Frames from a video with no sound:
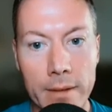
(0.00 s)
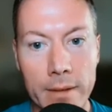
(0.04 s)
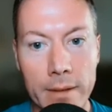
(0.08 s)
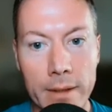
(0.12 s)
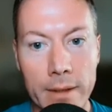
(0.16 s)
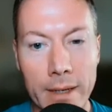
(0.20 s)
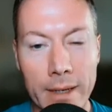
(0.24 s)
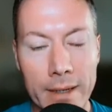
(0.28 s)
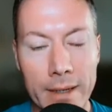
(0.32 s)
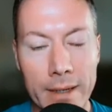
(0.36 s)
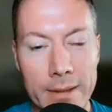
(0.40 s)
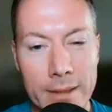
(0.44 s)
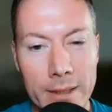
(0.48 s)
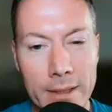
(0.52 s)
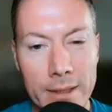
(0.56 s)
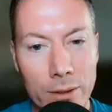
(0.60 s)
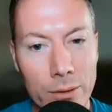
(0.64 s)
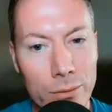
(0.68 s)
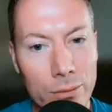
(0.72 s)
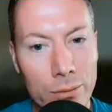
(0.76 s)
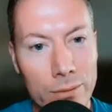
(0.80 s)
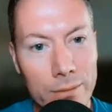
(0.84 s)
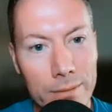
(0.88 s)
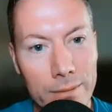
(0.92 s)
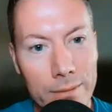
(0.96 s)
Yeah,
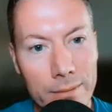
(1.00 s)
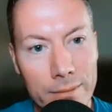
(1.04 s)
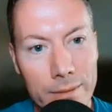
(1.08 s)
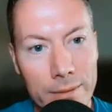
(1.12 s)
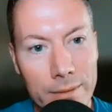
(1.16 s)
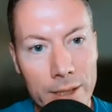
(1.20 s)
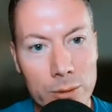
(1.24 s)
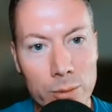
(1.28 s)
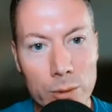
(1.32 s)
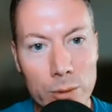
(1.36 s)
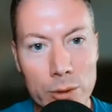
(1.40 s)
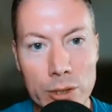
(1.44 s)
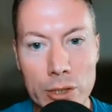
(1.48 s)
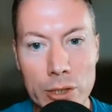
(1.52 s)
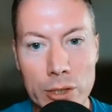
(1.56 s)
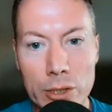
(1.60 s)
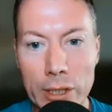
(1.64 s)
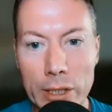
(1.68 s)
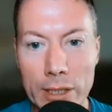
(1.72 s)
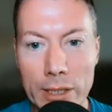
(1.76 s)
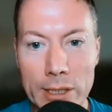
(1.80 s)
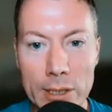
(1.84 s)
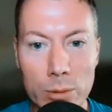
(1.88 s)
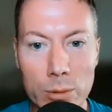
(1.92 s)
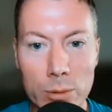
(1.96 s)
so this would
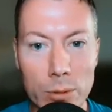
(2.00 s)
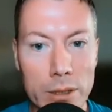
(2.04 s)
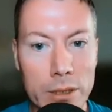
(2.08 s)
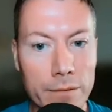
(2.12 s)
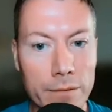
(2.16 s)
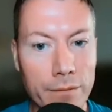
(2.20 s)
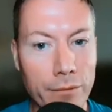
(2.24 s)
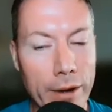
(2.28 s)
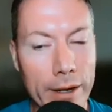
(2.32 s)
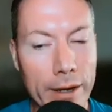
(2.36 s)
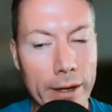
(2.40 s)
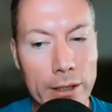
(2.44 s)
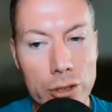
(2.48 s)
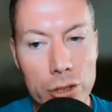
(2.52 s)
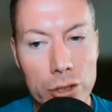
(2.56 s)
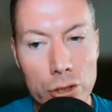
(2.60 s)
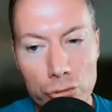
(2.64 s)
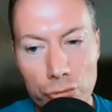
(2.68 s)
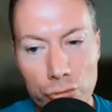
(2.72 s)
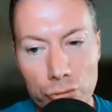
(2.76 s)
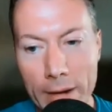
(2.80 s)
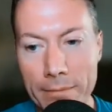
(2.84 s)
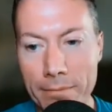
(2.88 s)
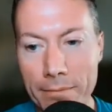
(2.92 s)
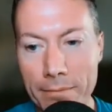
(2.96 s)
suggest Swiss franc
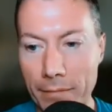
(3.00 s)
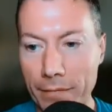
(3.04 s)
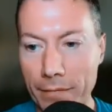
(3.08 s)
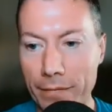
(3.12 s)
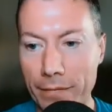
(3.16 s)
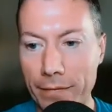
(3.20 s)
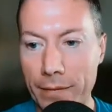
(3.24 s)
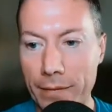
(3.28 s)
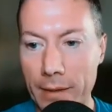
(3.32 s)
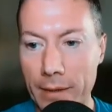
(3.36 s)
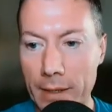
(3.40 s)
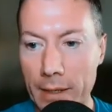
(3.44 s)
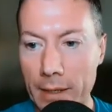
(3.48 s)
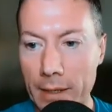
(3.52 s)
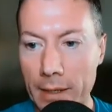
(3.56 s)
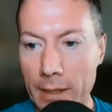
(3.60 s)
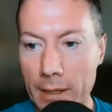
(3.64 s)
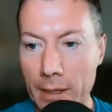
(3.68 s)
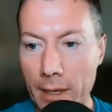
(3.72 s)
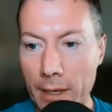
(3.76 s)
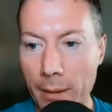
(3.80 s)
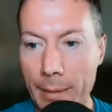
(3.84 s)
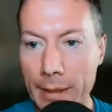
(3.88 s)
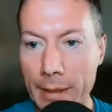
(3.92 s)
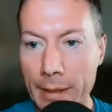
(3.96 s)
strength.
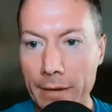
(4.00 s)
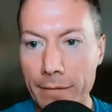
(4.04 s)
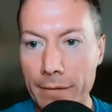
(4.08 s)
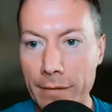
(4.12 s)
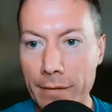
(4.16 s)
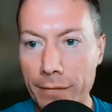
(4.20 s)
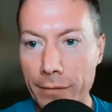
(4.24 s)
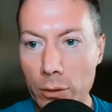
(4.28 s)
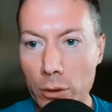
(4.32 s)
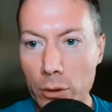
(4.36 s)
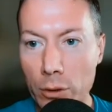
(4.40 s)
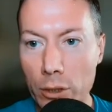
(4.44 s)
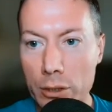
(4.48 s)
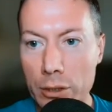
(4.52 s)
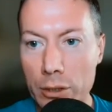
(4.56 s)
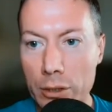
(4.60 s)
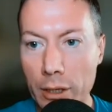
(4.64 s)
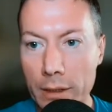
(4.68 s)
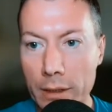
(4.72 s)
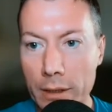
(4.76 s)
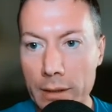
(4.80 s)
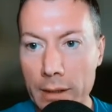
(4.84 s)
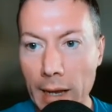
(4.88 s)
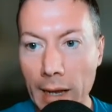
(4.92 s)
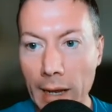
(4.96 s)
I mean, even if you looked at
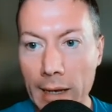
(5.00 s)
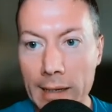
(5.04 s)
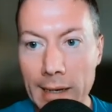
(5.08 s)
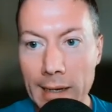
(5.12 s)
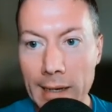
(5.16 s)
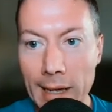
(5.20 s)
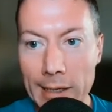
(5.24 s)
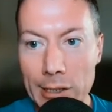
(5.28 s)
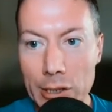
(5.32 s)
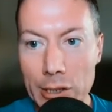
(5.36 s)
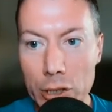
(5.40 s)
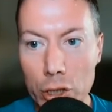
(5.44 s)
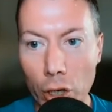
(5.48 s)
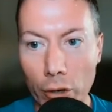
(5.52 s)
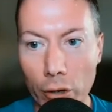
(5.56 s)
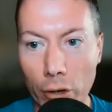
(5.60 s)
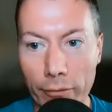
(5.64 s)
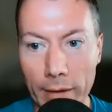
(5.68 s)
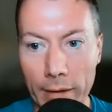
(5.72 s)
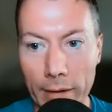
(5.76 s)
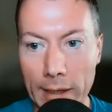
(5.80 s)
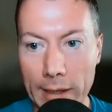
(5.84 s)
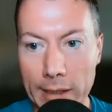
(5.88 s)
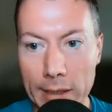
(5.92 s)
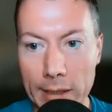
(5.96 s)
a less
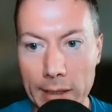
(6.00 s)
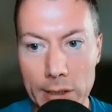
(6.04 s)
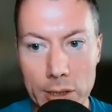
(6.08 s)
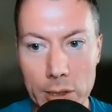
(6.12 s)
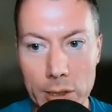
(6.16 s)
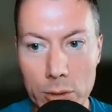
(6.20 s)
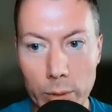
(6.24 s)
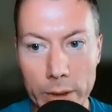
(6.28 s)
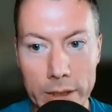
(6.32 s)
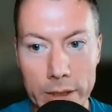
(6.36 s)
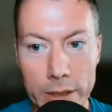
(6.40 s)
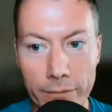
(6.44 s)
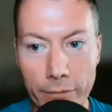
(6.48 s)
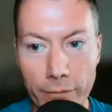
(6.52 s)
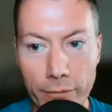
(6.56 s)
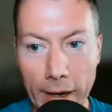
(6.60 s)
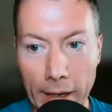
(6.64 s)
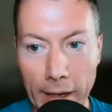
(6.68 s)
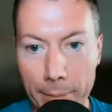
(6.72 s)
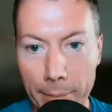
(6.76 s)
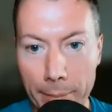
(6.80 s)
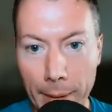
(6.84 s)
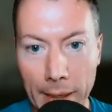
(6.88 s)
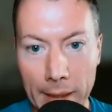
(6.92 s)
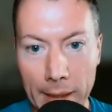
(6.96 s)
correlated Swiss
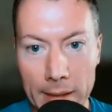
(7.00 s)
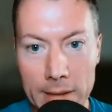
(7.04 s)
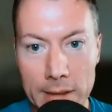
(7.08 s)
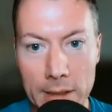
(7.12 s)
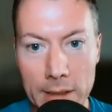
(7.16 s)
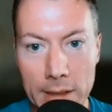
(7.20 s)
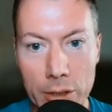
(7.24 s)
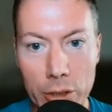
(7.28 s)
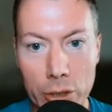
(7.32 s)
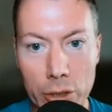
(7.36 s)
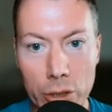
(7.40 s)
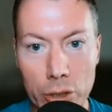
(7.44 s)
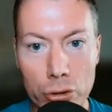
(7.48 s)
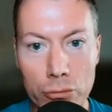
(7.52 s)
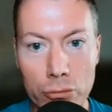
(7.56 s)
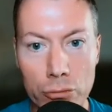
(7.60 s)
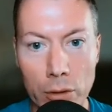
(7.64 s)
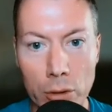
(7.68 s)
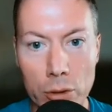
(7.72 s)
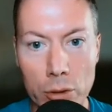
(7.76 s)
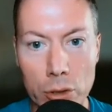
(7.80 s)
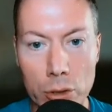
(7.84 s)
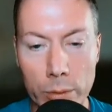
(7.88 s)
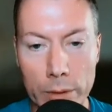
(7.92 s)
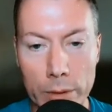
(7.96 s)
franc pair, let's look at
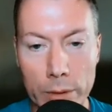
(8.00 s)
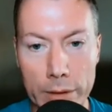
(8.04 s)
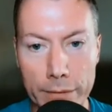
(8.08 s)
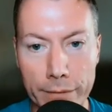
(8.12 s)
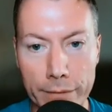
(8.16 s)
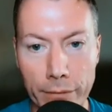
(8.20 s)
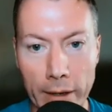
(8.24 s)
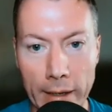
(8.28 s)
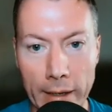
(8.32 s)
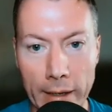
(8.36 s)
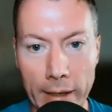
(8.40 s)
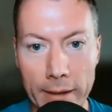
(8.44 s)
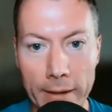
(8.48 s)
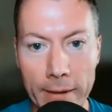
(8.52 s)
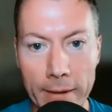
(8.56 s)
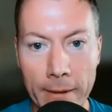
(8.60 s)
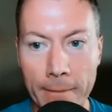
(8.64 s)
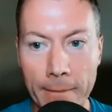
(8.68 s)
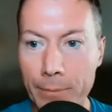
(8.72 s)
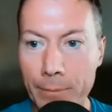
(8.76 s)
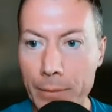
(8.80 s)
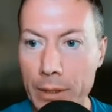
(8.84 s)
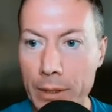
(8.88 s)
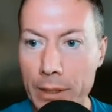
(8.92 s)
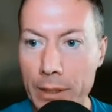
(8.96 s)
Euro Swiss franc.
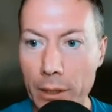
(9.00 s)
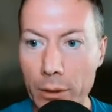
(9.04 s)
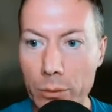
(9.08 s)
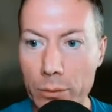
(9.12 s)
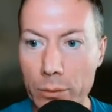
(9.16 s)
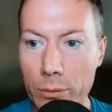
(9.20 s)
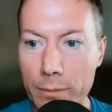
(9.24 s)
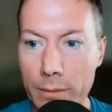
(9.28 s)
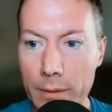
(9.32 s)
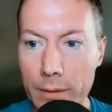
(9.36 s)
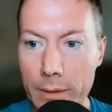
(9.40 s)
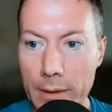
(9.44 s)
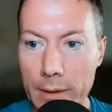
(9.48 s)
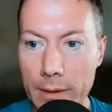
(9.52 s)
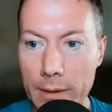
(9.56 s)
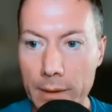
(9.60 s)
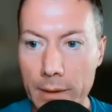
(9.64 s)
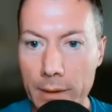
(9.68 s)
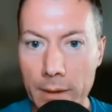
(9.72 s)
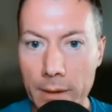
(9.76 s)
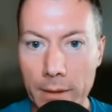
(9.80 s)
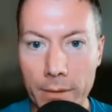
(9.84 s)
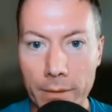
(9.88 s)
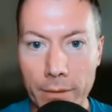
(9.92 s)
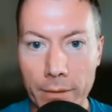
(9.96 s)
You know,
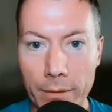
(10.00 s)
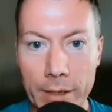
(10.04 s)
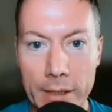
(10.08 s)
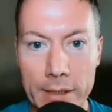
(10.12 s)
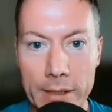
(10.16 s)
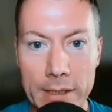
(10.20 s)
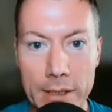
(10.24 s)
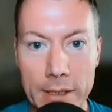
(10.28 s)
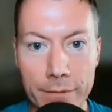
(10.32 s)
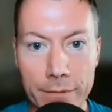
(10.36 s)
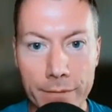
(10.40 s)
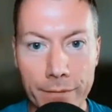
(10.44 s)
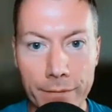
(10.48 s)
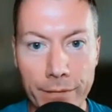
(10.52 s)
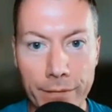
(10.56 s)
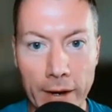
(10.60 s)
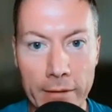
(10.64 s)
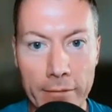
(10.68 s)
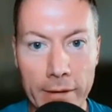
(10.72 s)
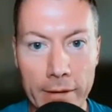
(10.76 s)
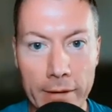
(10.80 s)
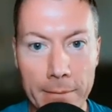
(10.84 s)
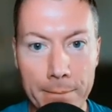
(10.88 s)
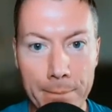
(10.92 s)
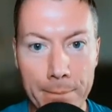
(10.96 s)
this is
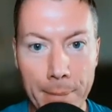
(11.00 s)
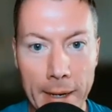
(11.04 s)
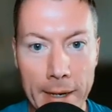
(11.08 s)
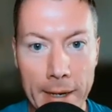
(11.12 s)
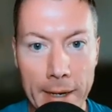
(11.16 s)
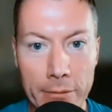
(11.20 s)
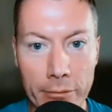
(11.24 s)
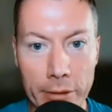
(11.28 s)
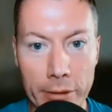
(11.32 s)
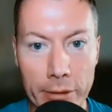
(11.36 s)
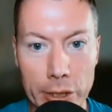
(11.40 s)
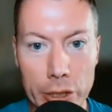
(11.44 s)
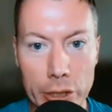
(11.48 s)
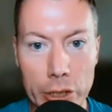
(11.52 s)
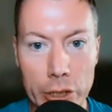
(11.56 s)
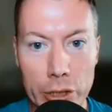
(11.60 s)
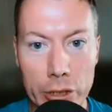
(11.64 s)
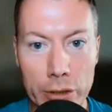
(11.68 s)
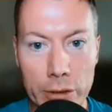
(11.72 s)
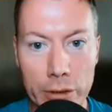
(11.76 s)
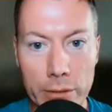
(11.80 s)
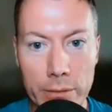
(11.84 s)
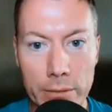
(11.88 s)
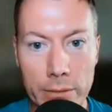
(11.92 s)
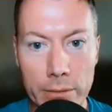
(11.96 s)
very
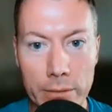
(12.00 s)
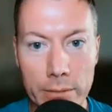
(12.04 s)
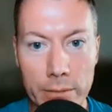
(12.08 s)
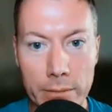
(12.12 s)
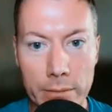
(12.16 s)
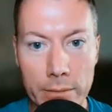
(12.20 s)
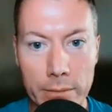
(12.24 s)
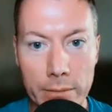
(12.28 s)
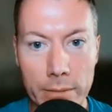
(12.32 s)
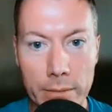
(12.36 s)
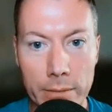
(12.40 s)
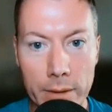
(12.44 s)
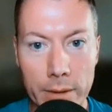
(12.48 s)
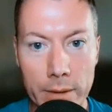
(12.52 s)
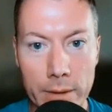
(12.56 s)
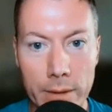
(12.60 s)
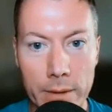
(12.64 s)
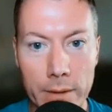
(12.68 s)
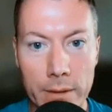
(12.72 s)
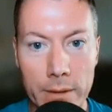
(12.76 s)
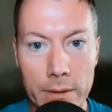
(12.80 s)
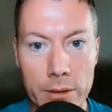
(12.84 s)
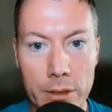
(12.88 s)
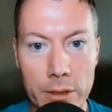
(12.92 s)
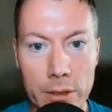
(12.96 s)
bearish.
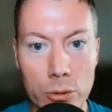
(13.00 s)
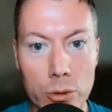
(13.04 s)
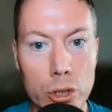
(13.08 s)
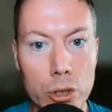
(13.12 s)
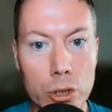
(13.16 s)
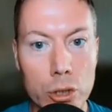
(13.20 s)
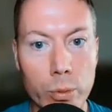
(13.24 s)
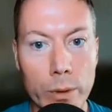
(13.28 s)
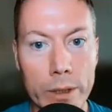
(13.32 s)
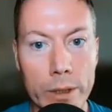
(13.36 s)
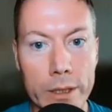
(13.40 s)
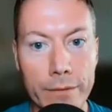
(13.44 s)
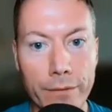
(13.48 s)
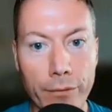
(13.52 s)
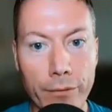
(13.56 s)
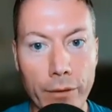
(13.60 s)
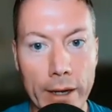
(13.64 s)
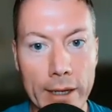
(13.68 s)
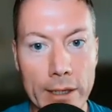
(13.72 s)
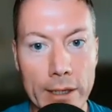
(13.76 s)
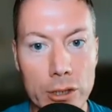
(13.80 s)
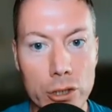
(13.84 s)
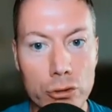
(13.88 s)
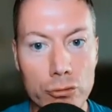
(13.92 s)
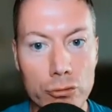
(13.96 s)
So Swiss
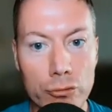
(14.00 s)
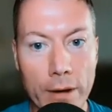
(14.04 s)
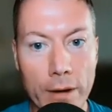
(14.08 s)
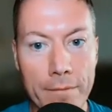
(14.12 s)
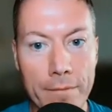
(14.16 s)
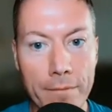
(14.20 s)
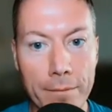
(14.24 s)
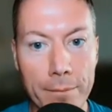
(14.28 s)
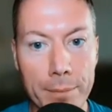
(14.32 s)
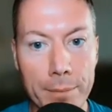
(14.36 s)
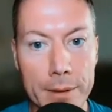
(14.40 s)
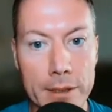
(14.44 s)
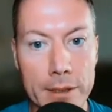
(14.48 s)
franc strength